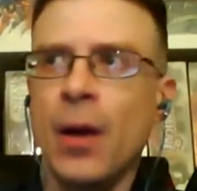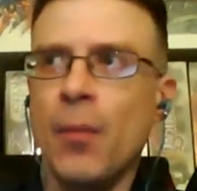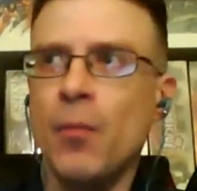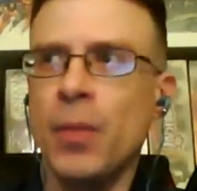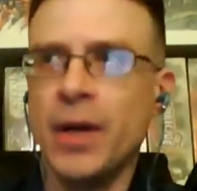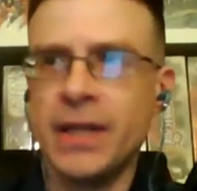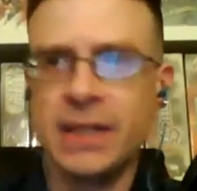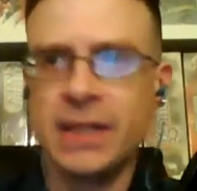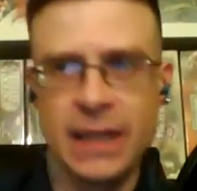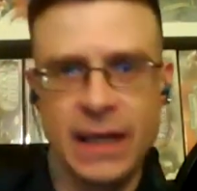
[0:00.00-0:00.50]

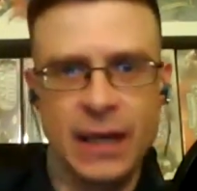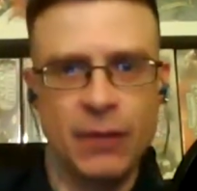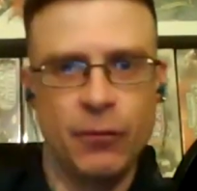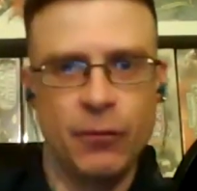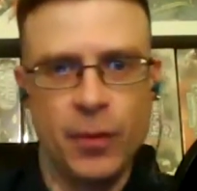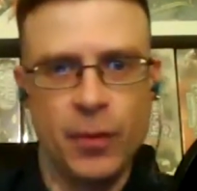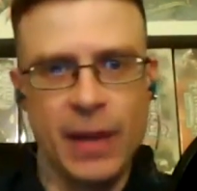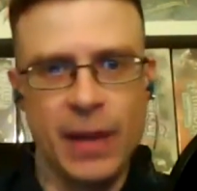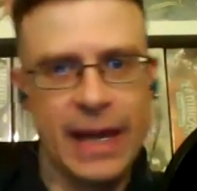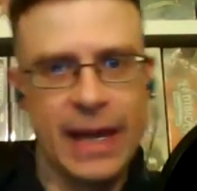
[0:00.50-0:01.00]
But seeing it
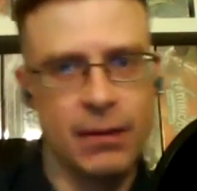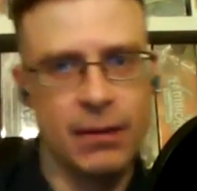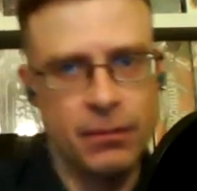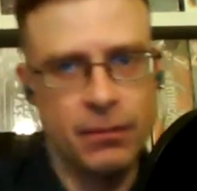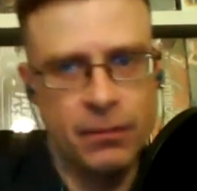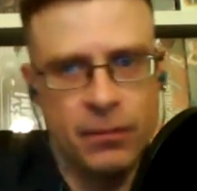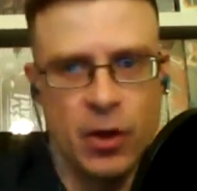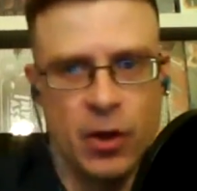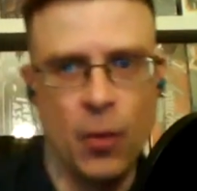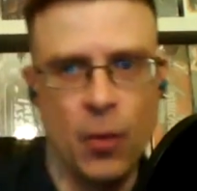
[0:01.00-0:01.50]
from like,
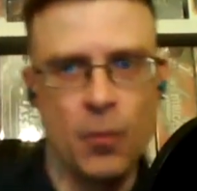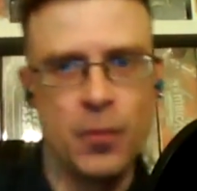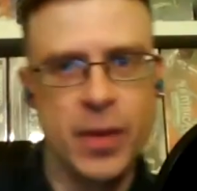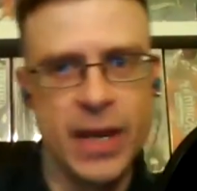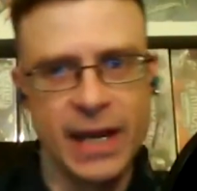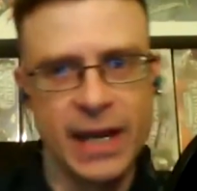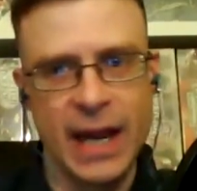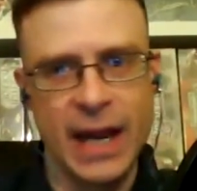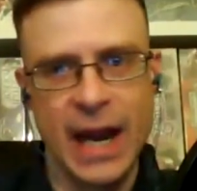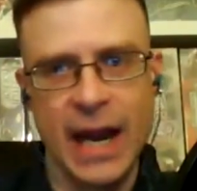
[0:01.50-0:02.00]

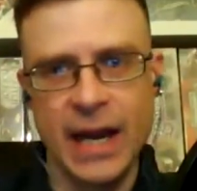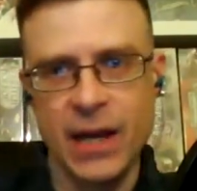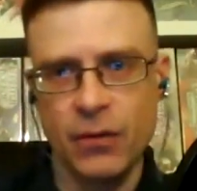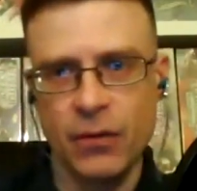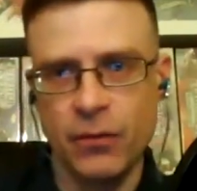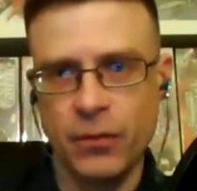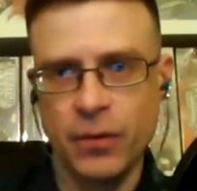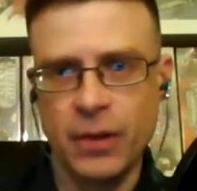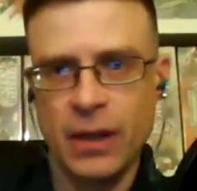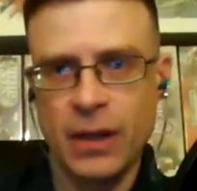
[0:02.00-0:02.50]
being kind
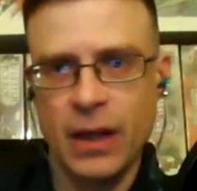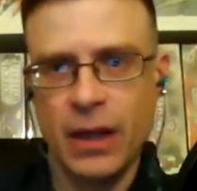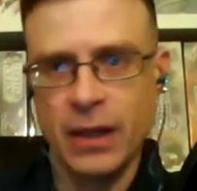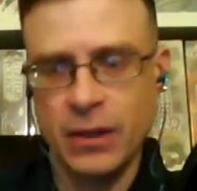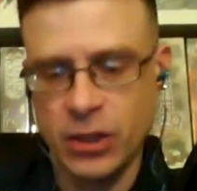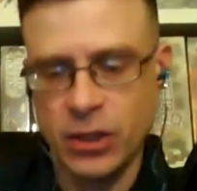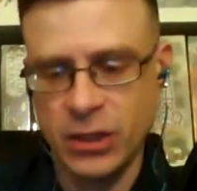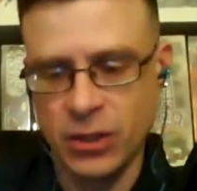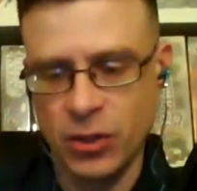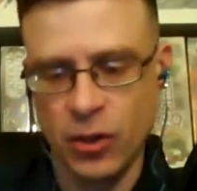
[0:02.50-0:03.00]
of
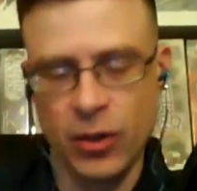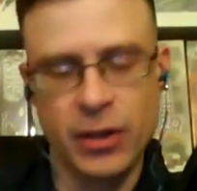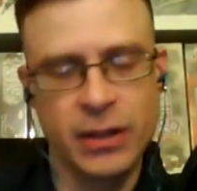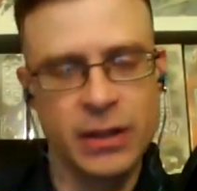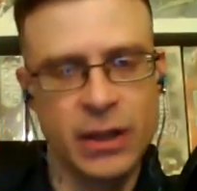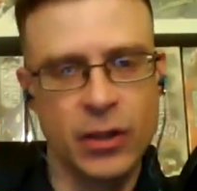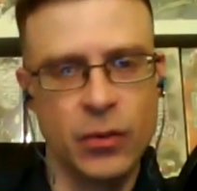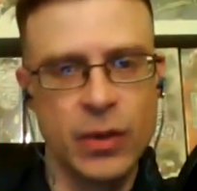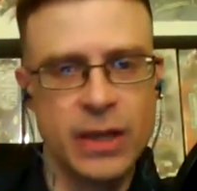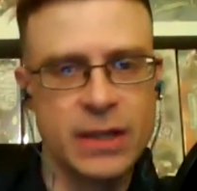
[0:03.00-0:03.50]
certain
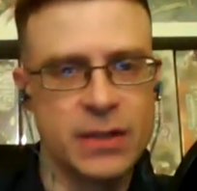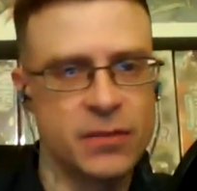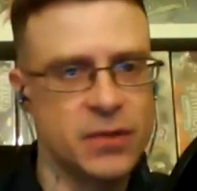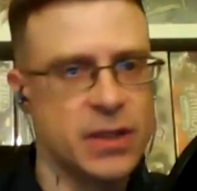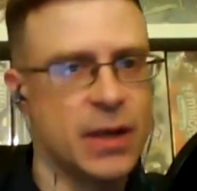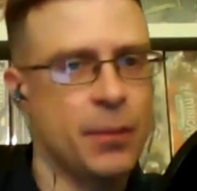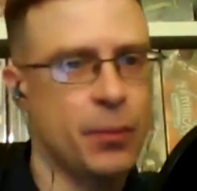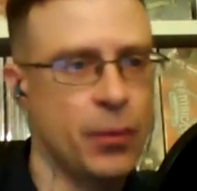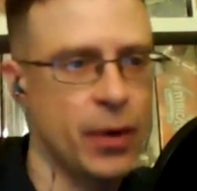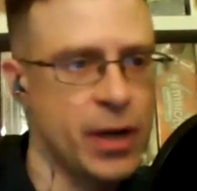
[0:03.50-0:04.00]
degrees of
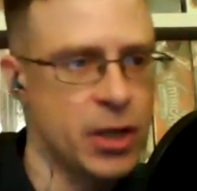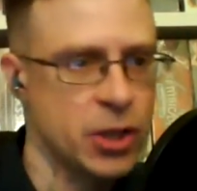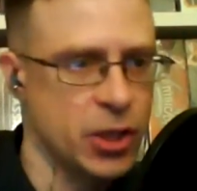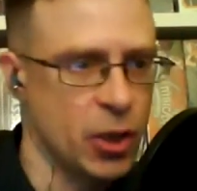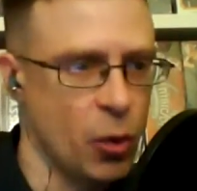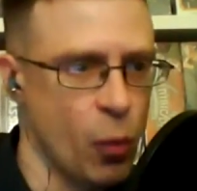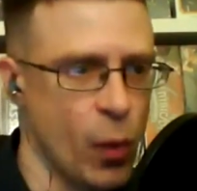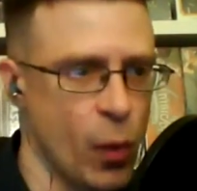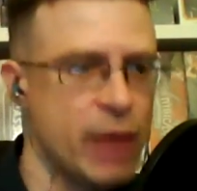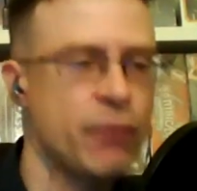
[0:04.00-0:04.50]
separation
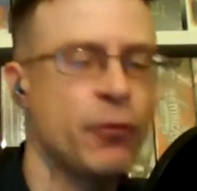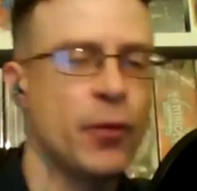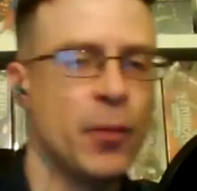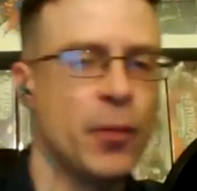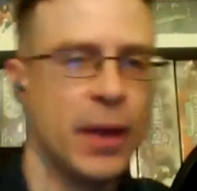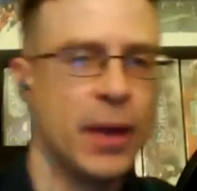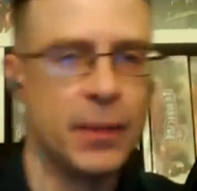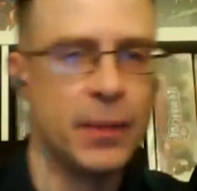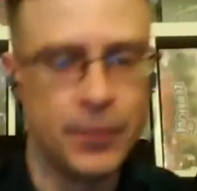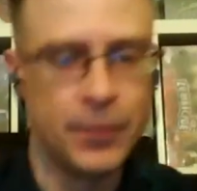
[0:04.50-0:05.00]
away from
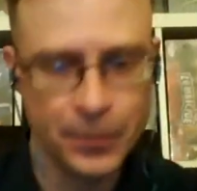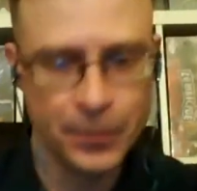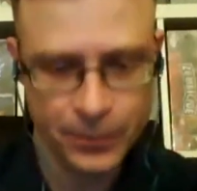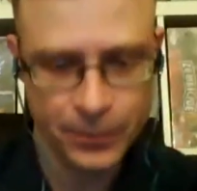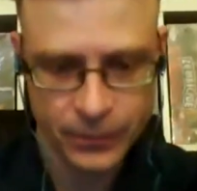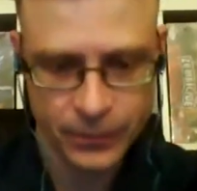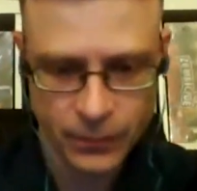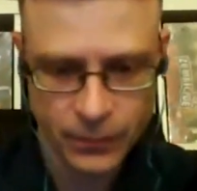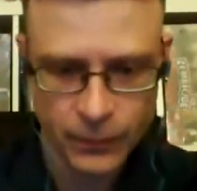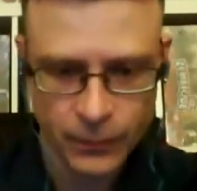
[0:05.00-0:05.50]
it,
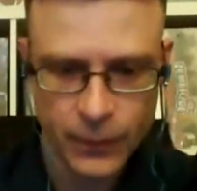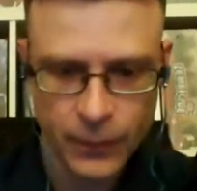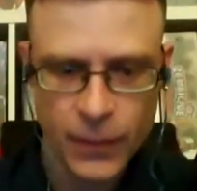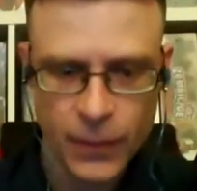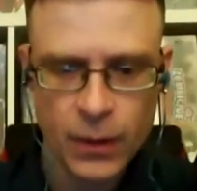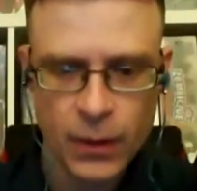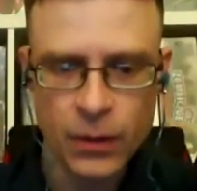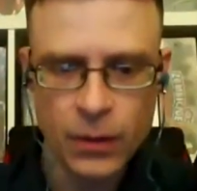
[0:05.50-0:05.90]
and